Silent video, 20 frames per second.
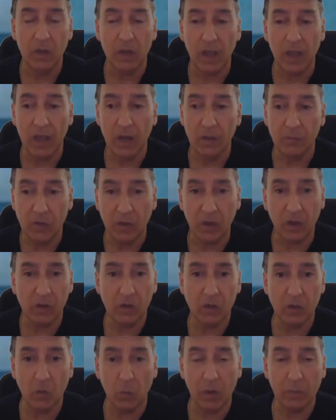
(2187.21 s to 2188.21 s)
And if you got it
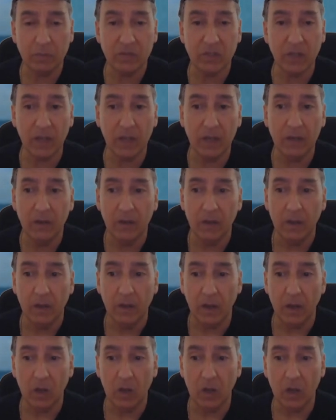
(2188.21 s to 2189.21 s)
on your website
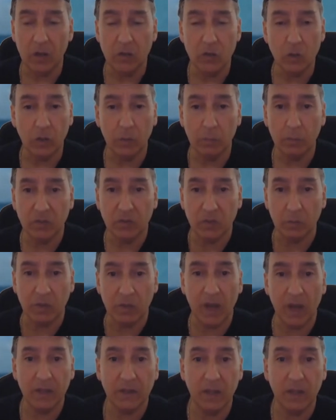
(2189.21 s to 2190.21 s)
and you're going to put some
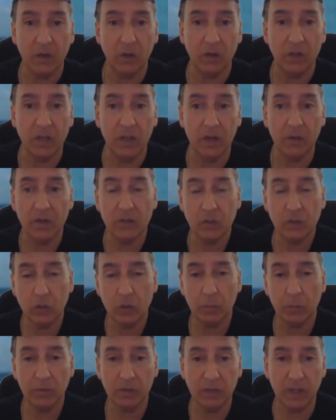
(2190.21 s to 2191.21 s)
content on there, it's good
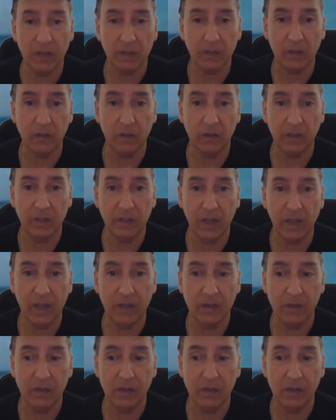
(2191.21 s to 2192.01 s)
to protect it like that,